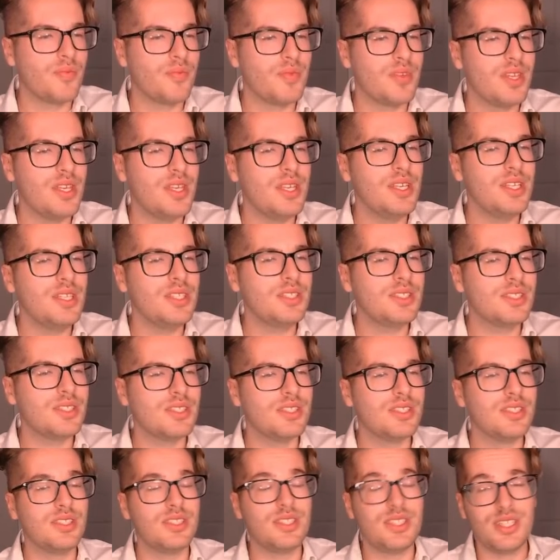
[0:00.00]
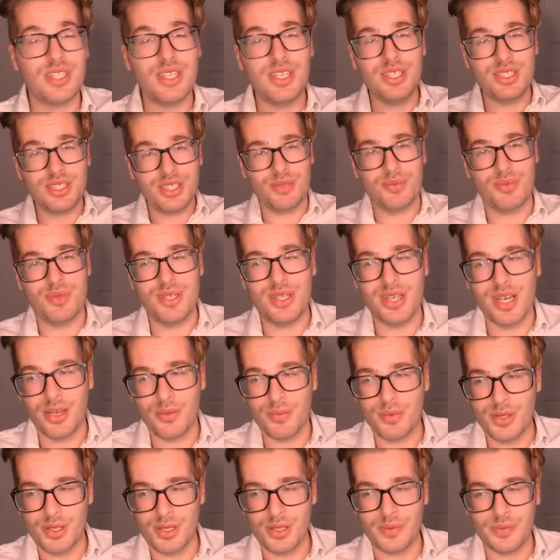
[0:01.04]
is
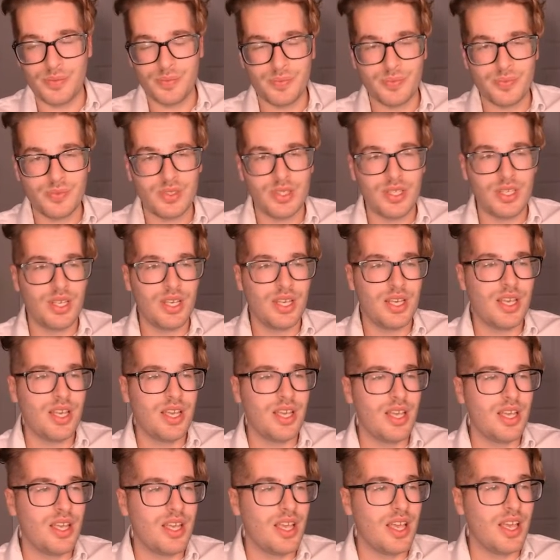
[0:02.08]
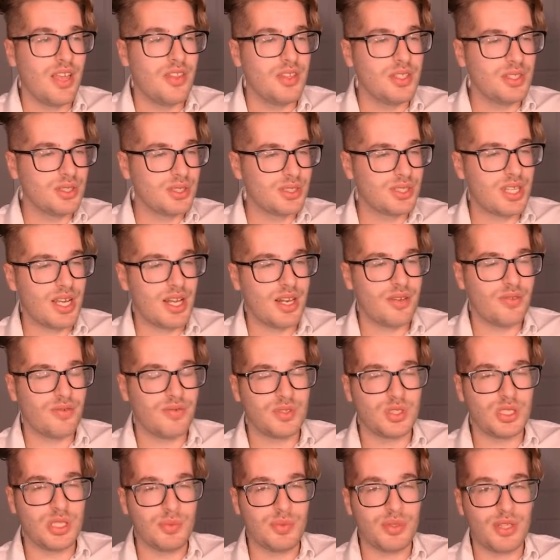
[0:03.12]
TCP/IP. And this is kind of
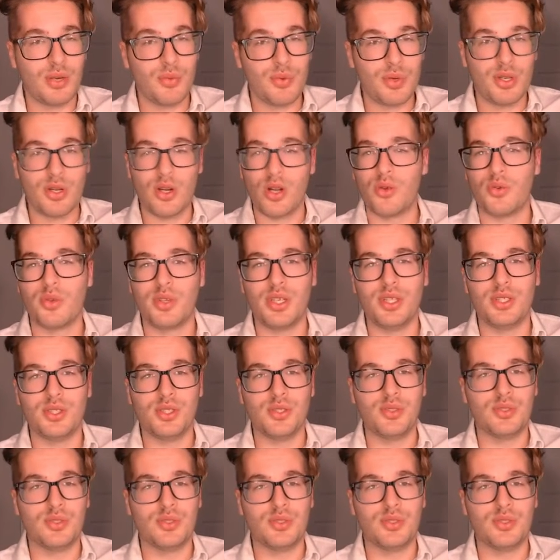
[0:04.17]
something that we can all relate to,